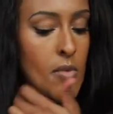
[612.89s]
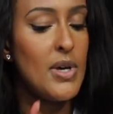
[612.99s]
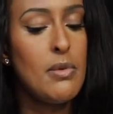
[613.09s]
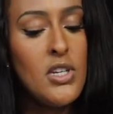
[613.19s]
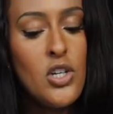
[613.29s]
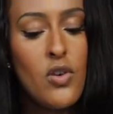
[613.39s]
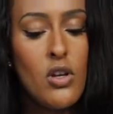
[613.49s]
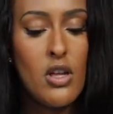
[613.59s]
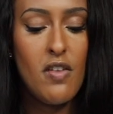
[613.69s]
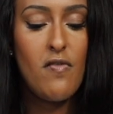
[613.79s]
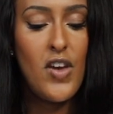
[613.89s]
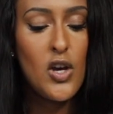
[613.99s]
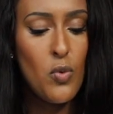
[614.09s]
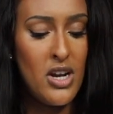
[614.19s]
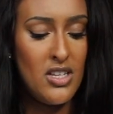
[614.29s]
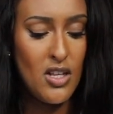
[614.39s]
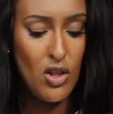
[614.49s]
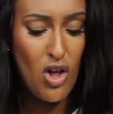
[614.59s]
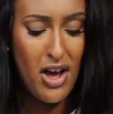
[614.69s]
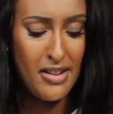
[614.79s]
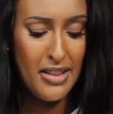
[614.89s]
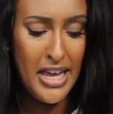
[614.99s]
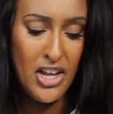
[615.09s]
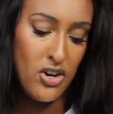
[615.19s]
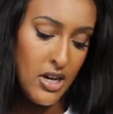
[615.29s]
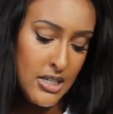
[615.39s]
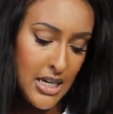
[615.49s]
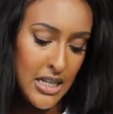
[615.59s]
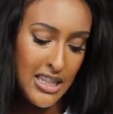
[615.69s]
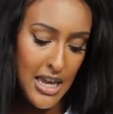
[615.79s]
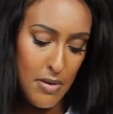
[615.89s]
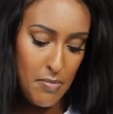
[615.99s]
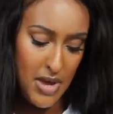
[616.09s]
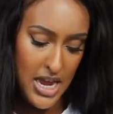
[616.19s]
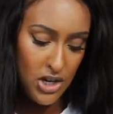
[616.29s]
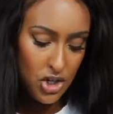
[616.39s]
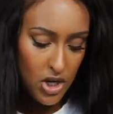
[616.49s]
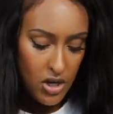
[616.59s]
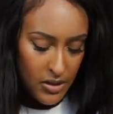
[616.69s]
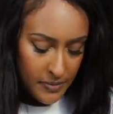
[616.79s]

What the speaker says: but the material on the fake one is a lot lighter. It's like a light beige.